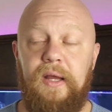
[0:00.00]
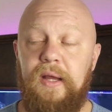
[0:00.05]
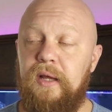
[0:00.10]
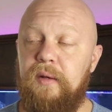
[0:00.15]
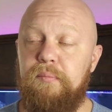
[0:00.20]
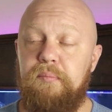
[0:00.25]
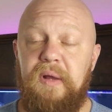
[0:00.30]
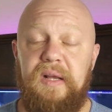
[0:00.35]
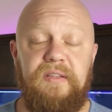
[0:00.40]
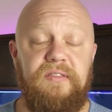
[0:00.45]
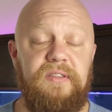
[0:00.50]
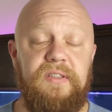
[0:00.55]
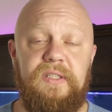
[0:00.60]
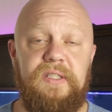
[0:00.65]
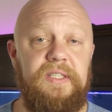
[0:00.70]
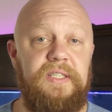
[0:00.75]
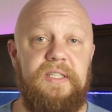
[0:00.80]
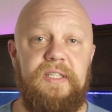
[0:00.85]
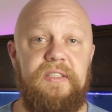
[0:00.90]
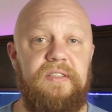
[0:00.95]
And
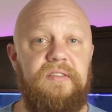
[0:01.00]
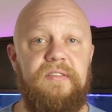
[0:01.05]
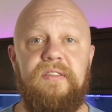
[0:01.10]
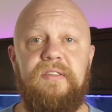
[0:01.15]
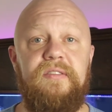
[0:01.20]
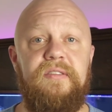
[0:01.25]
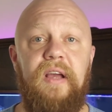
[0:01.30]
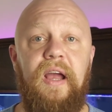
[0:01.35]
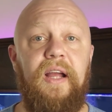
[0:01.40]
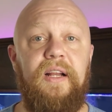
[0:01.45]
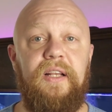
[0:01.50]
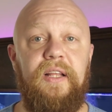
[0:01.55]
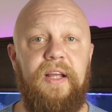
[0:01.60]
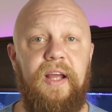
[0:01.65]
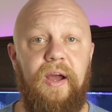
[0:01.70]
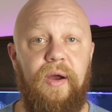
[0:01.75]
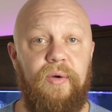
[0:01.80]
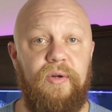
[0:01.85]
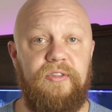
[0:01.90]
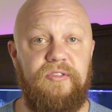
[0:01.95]
basically, it is exactly
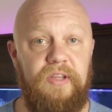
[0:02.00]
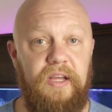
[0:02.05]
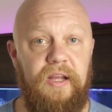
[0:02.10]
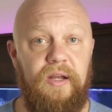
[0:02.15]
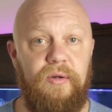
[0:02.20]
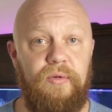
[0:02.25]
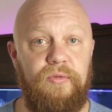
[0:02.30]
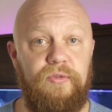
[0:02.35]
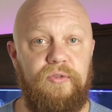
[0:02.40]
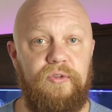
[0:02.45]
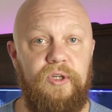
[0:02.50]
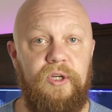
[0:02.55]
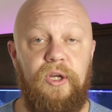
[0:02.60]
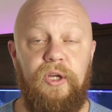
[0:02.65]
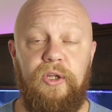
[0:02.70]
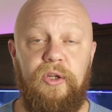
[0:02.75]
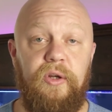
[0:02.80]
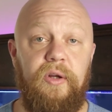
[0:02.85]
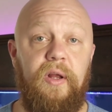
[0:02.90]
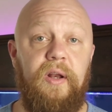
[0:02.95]
how it sounds.
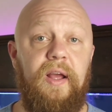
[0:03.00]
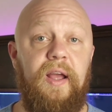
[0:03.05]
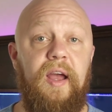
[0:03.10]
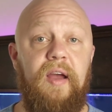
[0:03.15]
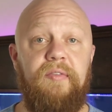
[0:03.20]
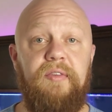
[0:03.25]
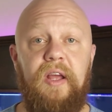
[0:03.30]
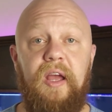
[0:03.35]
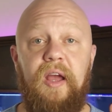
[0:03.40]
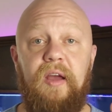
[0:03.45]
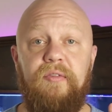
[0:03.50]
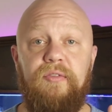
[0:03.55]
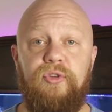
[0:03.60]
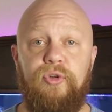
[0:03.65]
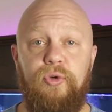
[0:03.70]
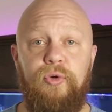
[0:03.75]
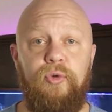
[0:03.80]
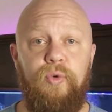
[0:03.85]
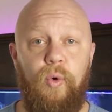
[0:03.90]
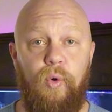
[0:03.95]
You're going to have
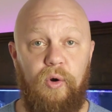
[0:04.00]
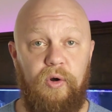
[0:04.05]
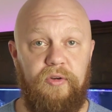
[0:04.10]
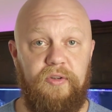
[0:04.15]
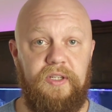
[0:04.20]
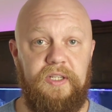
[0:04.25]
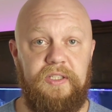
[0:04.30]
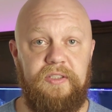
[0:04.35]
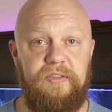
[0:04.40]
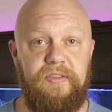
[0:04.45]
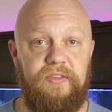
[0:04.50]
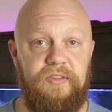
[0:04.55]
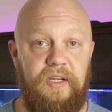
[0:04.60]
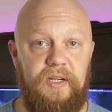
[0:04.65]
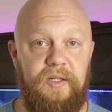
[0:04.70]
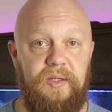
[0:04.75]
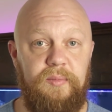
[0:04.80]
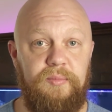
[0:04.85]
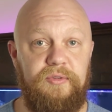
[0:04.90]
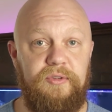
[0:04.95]
2 quarantine
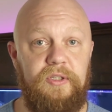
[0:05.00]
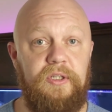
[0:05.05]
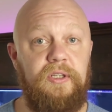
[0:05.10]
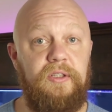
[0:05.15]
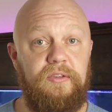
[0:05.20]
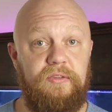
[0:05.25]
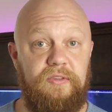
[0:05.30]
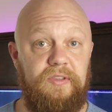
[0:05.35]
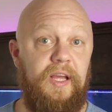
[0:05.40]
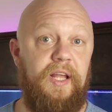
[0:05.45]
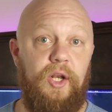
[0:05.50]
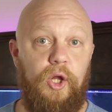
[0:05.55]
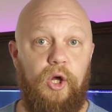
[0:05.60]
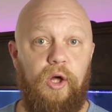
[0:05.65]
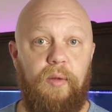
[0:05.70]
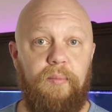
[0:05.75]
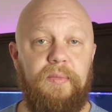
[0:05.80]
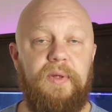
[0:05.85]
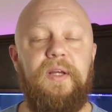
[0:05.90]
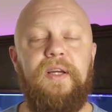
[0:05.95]
setups set
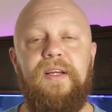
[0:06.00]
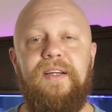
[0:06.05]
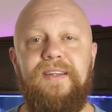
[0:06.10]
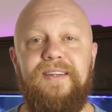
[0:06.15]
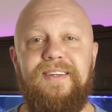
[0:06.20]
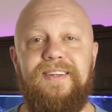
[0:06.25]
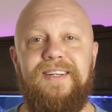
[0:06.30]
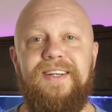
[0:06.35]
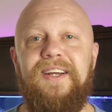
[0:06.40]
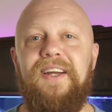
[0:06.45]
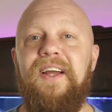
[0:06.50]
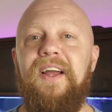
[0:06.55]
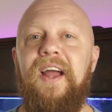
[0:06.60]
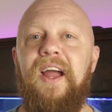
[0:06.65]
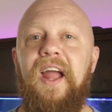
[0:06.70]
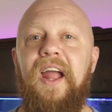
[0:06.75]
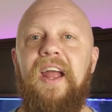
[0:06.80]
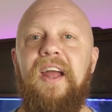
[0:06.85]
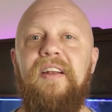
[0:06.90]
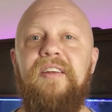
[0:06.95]
up,
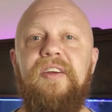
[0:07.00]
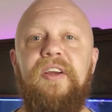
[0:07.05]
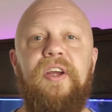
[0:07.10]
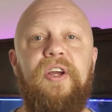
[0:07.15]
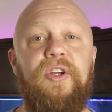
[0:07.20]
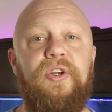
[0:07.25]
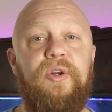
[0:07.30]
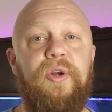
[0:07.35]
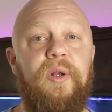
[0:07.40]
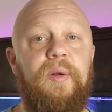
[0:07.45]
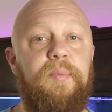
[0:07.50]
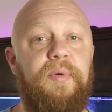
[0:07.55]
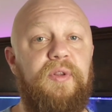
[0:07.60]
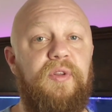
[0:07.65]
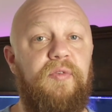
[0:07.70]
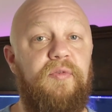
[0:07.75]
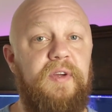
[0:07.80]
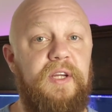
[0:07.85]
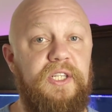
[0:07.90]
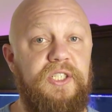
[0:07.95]
and you're going to put
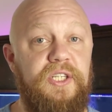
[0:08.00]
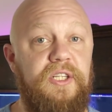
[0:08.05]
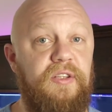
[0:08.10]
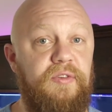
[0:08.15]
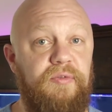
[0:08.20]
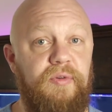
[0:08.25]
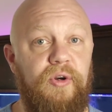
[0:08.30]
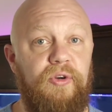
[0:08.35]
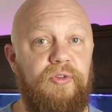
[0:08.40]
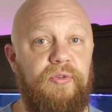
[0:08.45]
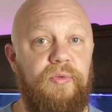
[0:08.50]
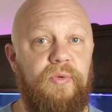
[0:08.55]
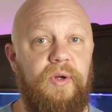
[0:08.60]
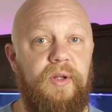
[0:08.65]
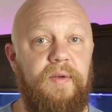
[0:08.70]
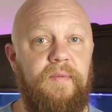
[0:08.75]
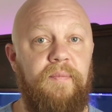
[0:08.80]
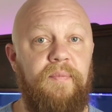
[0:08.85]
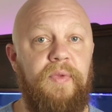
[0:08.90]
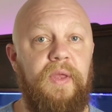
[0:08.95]
the fish in the first
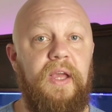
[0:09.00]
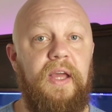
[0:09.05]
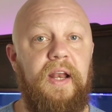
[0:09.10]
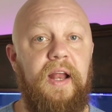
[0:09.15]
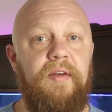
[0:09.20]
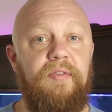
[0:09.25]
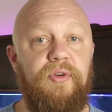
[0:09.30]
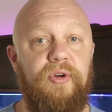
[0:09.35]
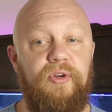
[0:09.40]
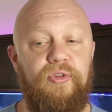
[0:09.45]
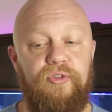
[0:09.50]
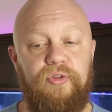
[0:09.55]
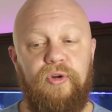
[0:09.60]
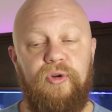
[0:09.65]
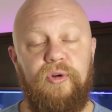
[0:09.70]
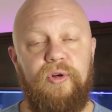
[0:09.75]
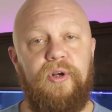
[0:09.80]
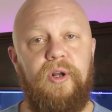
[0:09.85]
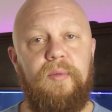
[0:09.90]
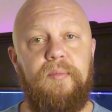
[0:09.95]
one, and after a
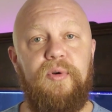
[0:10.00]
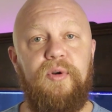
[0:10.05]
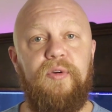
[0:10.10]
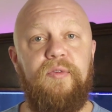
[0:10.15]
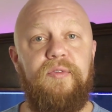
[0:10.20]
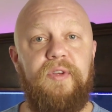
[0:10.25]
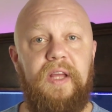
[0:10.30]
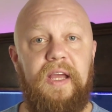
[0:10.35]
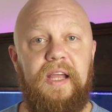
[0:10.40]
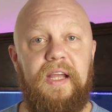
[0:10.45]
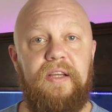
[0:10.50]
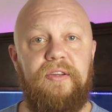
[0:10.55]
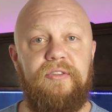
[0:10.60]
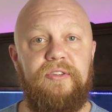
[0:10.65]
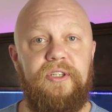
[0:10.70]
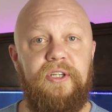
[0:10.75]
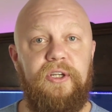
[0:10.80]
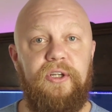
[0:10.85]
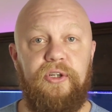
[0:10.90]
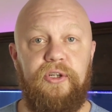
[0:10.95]
certain number of
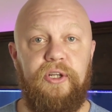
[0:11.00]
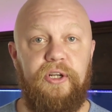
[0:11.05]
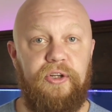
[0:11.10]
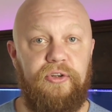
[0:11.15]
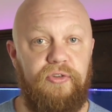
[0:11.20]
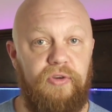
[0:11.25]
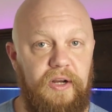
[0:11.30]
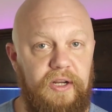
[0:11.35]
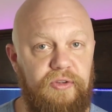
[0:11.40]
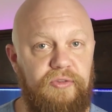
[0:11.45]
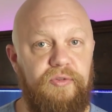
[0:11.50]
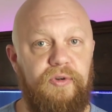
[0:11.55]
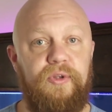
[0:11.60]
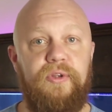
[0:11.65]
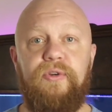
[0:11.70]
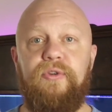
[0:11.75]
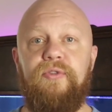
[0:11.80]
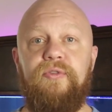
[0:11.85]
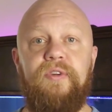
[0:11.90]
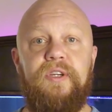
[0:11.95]
days, you're going to transfer
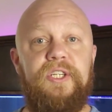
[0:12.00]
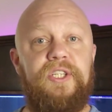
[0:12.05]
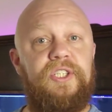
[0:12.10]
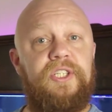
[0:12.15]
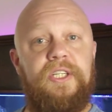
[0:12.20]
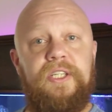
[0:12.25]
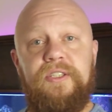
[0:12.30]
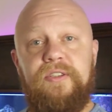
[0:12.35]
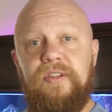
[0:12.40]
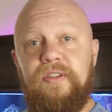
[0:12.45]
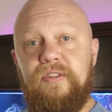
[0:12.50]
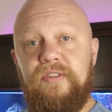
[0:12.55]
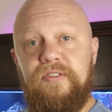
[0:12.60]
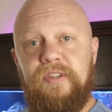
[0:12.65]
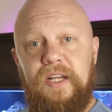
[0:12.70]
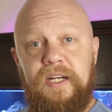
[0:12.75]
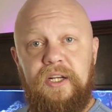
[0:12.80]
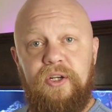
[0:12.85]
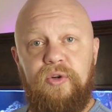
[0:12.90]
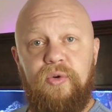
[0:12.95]
those fish into the
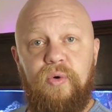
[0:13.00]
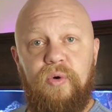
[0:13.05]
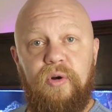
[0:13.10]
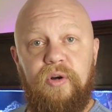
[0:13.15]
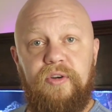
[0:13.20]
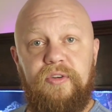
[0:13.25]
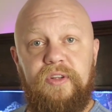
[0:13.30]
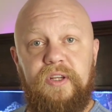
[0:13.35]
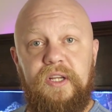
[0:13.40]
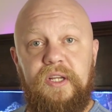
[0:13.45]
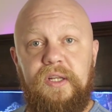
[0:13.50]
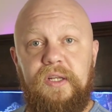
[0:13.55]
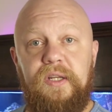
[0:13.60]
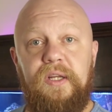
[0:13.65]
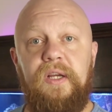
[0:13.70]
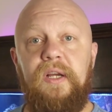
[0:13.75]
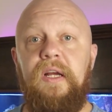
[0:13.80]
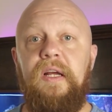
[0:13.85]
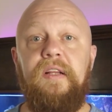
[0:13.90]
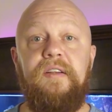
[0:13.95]
second
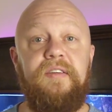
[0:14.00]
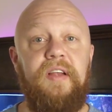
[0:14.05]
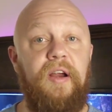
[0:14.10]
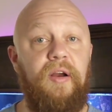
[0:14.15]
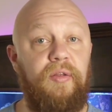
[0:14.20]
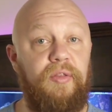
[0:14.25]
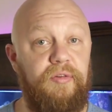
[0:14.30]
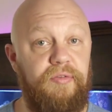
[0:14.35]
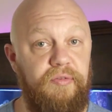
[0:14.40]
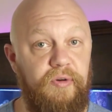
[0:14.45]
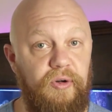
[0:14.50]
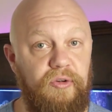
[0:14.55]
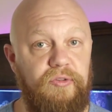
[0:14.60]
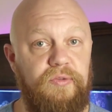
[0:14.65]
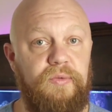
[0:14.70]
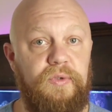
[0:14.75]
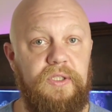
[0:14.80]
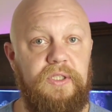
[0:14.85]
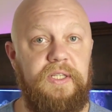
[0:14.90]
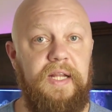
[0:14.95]
quarantine, tear the
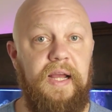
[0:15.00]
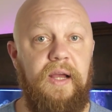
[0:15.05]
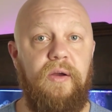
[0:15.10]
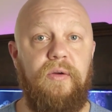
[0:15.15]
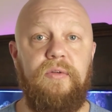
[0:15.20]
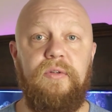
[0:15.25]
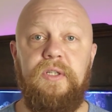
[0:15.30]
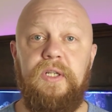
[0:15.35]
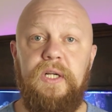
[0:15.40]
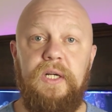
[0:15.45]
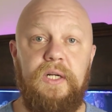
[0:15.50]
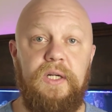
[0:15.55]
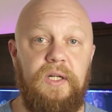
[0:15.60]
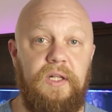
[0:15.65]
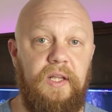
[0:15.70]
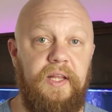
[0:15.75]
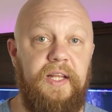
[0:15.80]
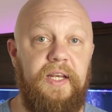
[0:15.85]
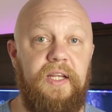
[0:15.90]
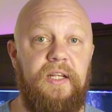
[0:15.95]
first one down,
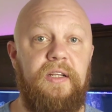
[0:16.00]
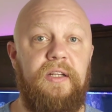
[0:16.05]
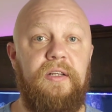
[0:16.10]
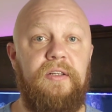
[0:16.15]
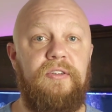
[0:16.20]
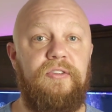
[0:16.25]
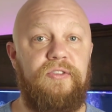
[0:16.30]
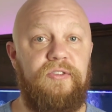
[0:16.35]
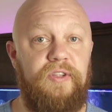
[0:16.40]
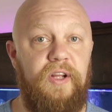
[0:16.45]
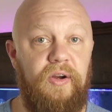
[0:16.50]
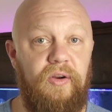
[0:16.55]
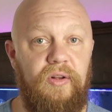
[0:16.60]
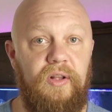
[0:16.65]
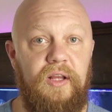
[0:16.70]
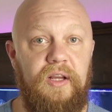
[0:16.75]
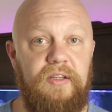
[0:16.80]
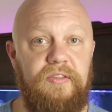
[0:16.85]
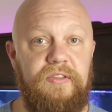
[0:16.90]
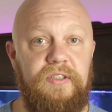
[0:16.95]
clean it,
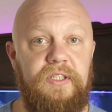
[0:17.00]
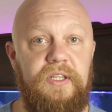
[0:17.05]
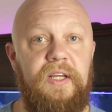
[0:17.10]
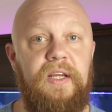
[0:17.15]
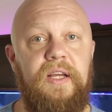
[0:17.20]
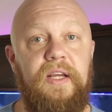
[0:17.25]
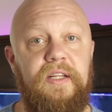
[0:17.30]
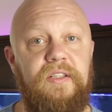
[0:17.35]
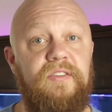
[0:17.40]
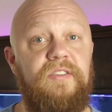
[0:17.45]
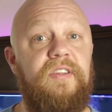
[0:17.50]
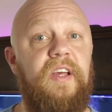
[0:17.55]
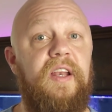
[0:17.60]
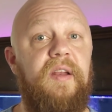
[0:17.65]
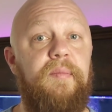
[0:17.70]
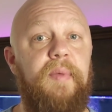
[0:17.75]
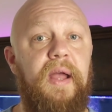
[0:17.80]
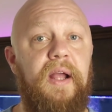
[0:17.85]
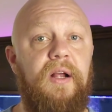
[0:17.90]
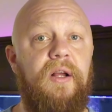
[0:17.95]
sterilize it, and set
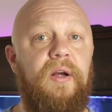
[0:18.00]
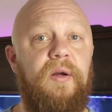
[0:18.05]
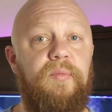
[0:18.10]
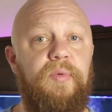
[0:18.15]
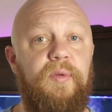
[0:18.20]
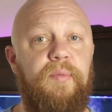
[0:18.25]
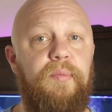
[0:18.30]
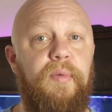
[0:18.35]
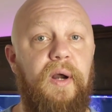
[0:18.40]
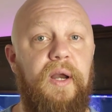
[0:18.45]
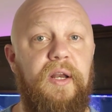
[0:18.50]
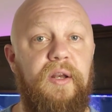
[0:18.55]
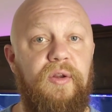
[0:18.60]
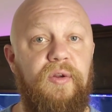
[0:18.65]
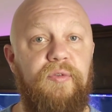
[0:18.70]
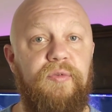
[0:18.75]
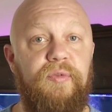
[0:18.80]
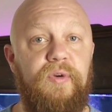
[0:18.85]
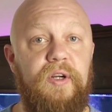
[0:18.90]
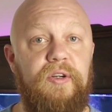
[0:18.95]
it back up with brand
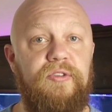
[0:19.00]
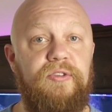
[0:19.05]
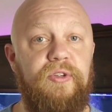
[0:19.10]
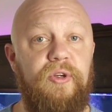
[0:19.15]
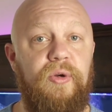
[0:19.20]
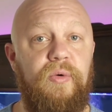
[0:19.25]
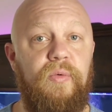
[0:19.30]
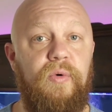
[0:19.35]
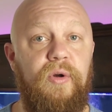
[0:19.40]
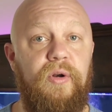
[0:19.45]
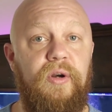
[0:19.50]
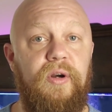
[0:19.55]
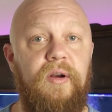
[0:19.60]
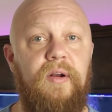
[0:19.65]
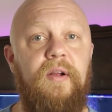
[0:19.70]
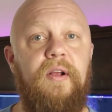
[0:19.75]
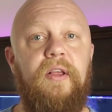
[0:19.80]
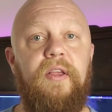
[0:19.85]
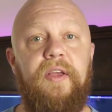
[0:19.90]
new fresh salt water.